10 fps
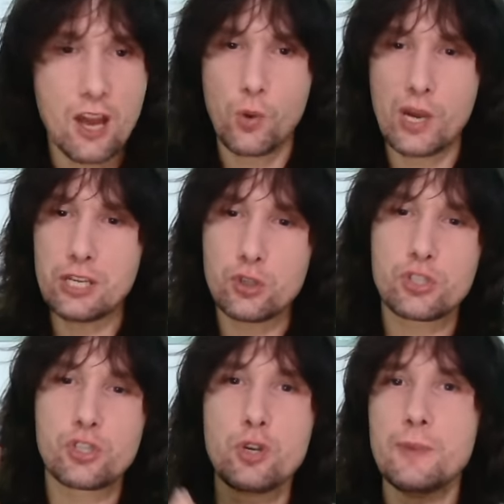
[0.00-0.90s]
When you
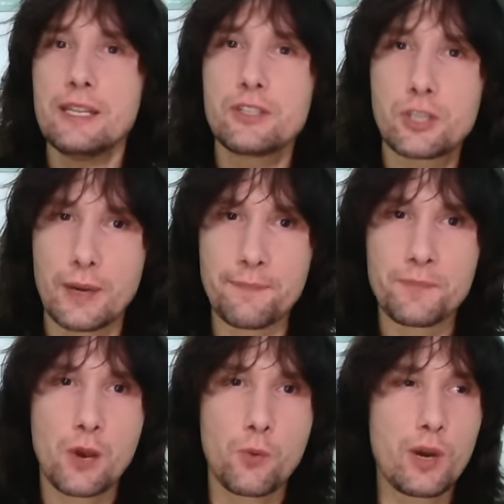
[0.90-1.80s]
zoom into
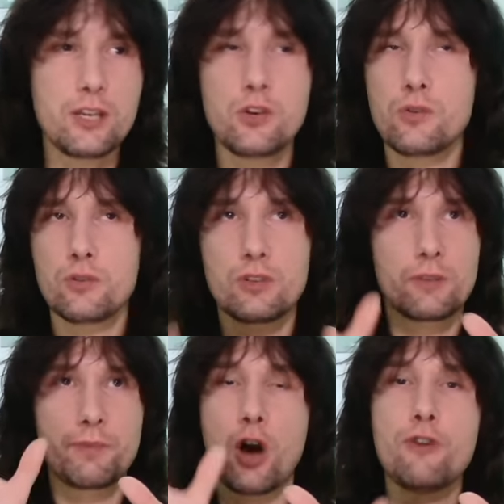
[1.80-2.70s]
it, when you
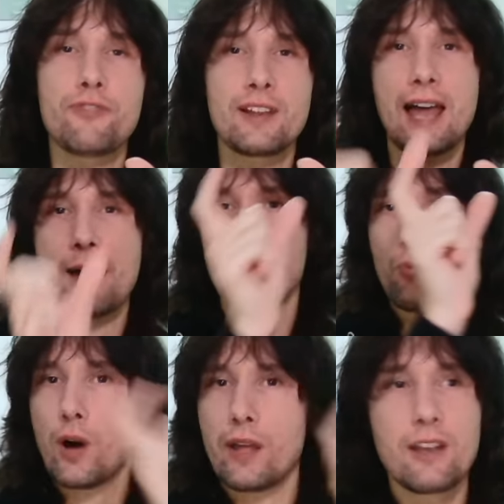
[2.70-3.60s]
overlap
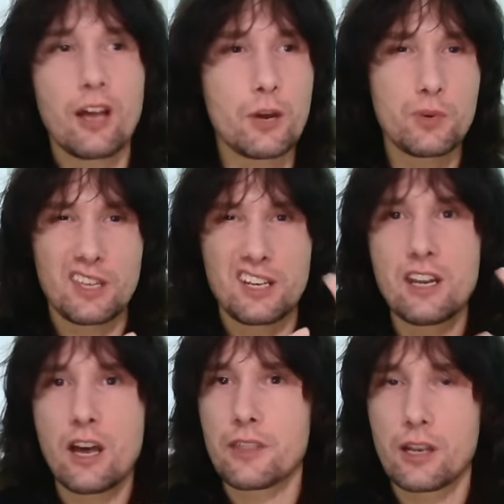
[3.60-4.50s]
one line with
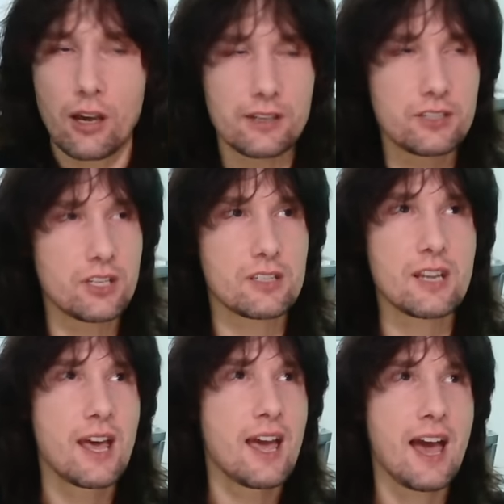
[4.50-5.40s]
another line,
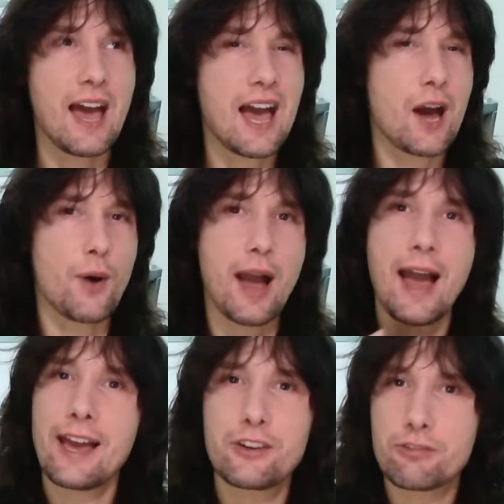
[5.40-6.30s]
just how
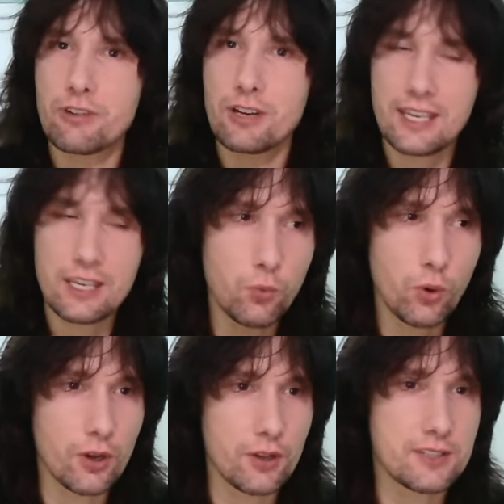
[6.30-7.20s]
accurate he
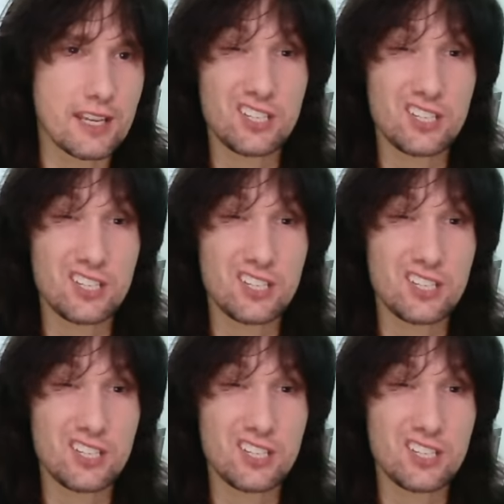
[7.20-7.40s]
was.